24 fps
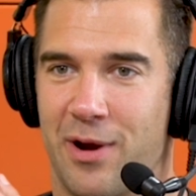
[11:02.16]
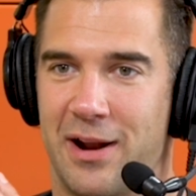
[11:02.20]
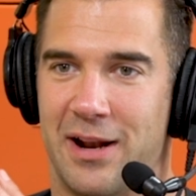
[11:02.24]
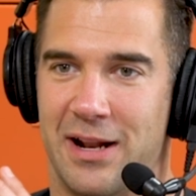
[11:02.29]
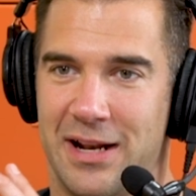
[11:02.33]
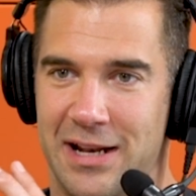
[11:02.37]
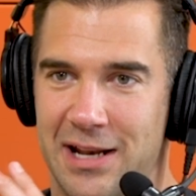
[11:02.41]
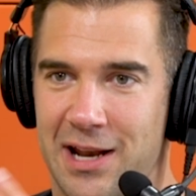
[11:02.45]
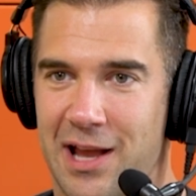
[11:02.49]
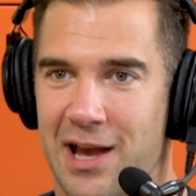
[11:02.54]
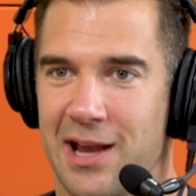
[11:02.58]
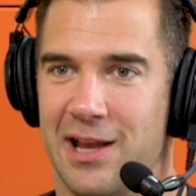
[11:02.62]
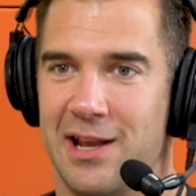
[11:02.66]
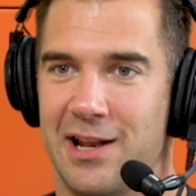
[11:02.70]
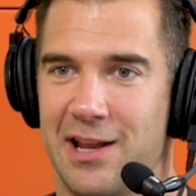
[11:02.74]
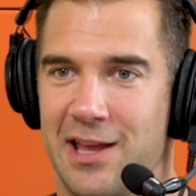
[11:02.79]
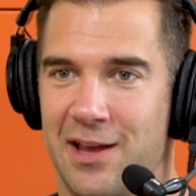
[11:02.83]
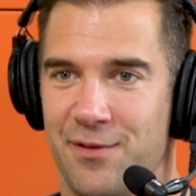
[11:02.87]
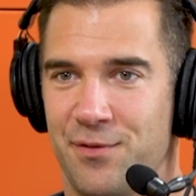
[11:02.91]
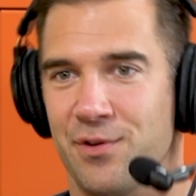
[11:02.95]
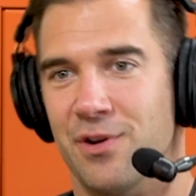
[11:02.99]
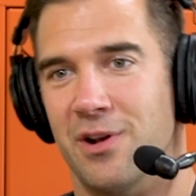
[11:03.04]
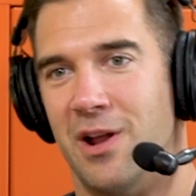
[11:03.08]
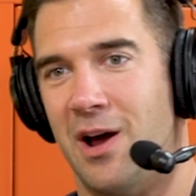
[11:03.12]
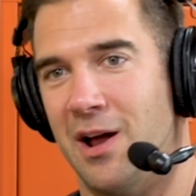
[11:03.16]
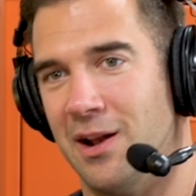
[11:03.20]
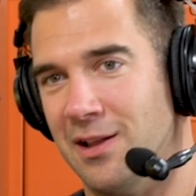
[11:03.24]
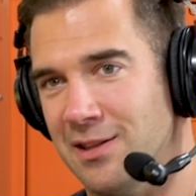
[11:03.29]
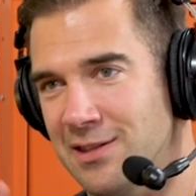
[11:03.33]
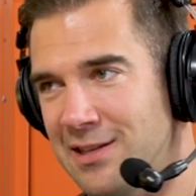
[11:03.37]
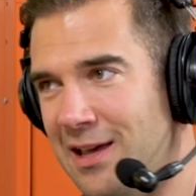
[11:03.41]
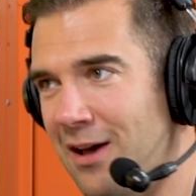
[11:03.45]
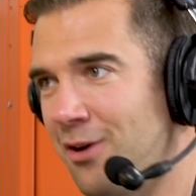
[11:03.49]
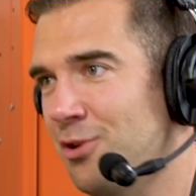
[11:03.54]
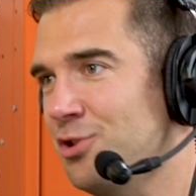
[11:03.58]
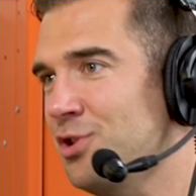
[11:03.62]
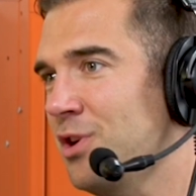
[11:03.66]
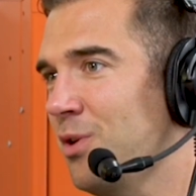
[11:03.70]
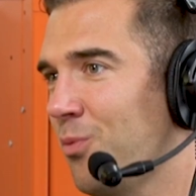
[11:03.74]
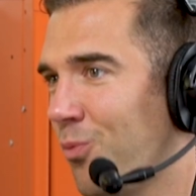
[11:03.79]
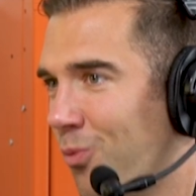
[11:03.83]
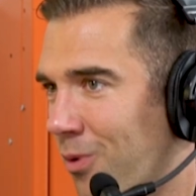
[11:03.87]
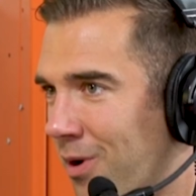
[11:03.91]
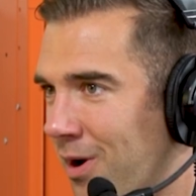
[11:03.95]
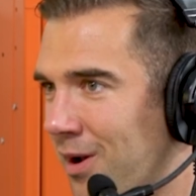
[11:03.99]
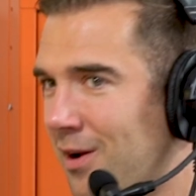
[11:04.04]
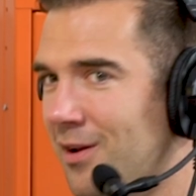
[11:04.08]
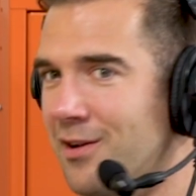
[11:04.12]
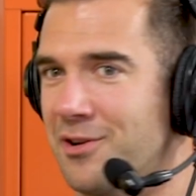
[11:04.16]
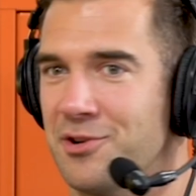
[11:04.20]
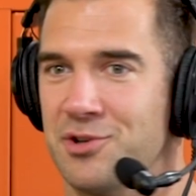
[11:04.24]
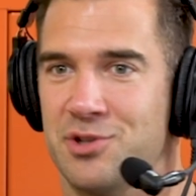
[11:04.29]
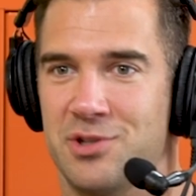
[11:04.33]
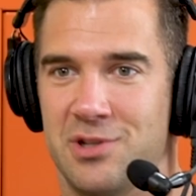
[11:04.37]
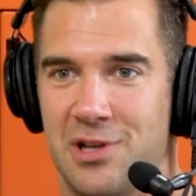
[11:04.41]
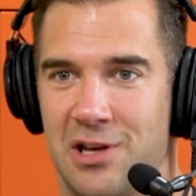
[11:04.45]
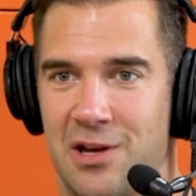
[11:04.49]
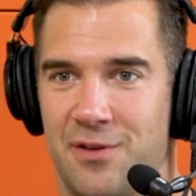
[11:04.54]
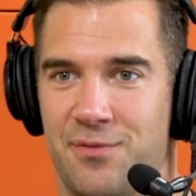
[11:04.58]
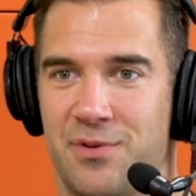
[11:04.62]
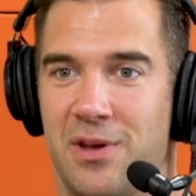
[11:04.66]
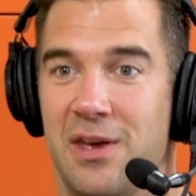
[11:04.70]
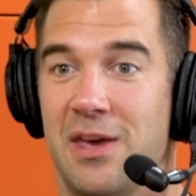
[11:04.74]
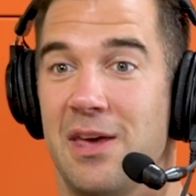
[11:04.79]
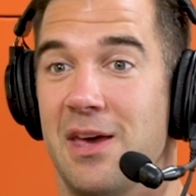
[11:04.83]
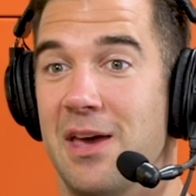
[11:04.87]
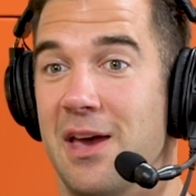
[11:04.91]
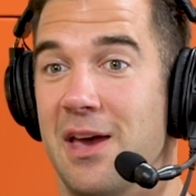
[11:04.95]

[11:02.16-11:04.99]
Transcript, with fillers: grand a night if you're not intelligent, working on yourself.